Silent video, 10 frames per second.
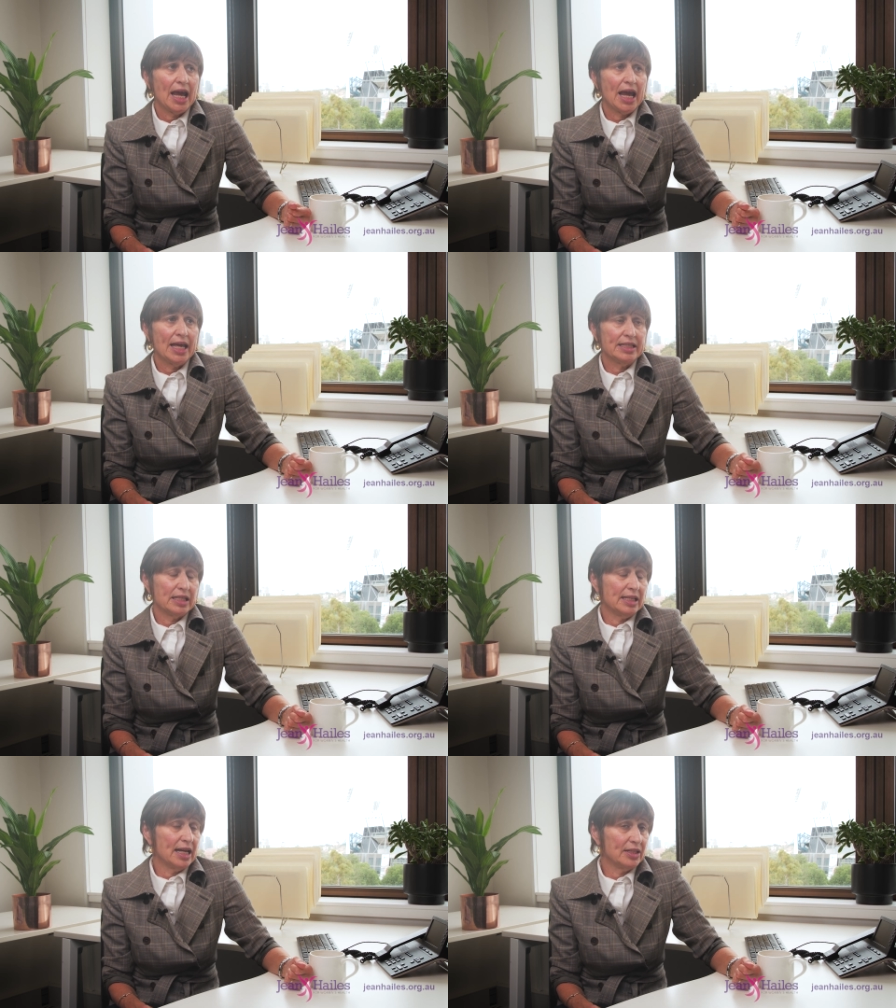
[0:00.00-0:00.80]
And
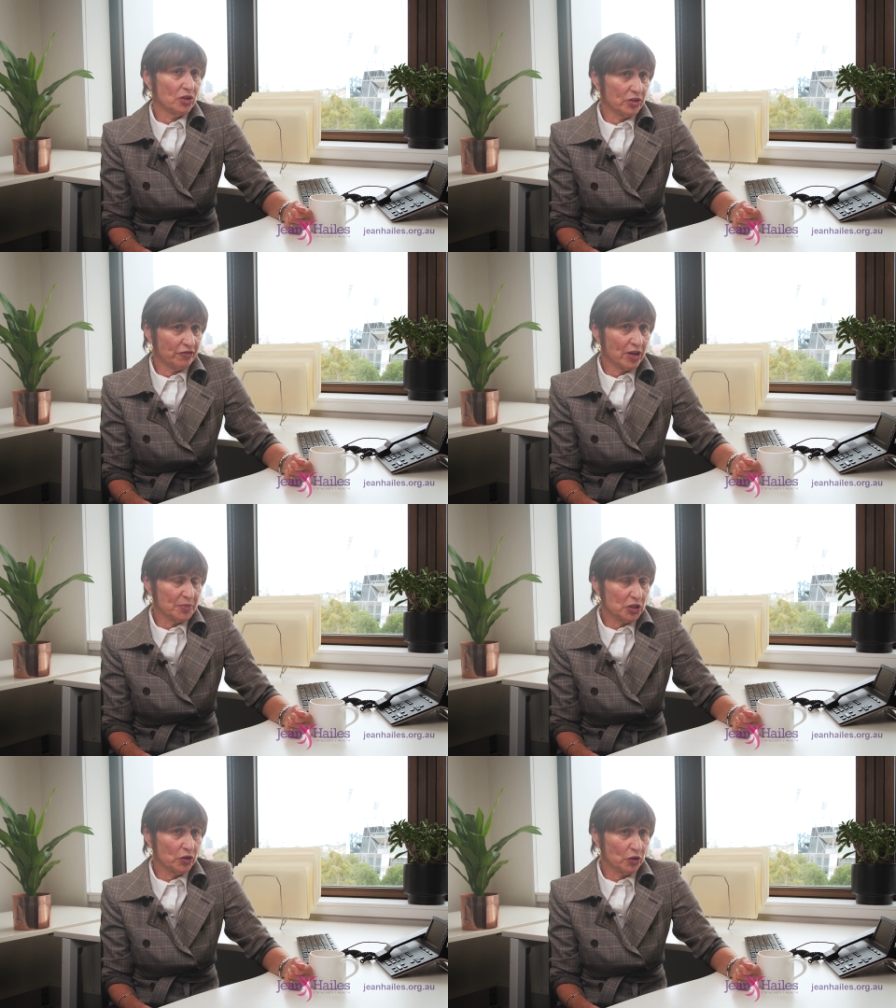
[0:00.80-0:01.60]
it had no
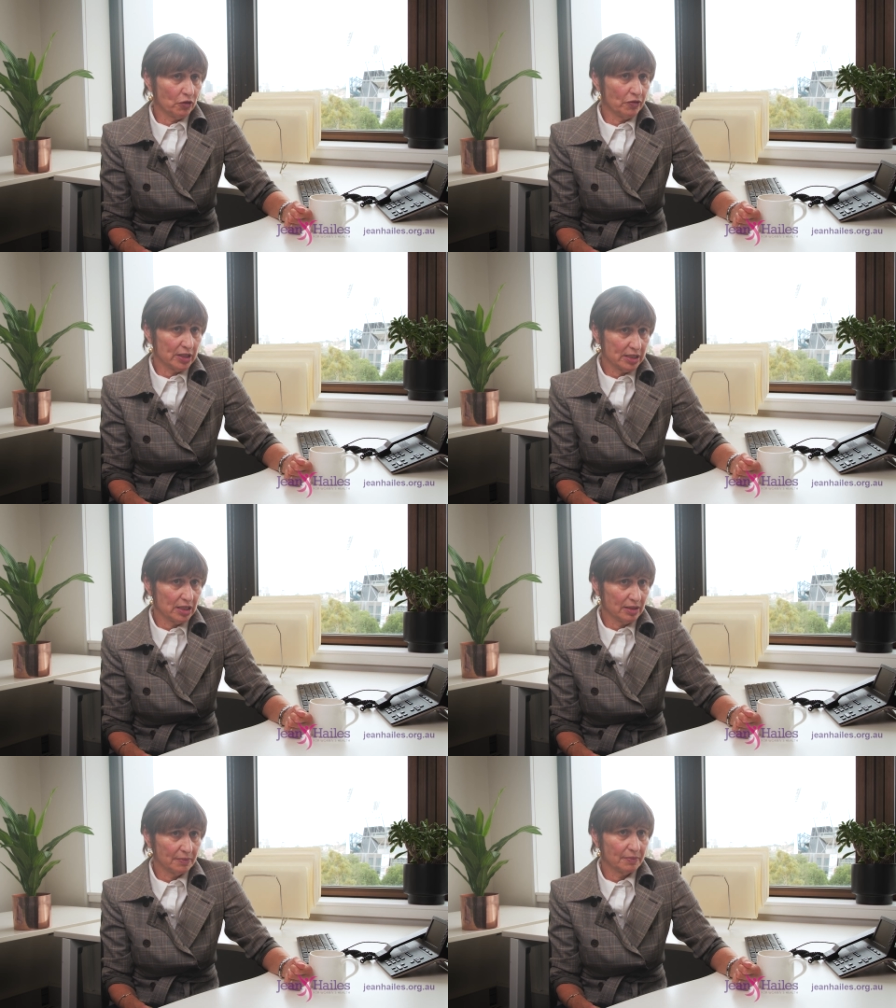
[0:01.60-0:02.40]
pharmaceutical funding.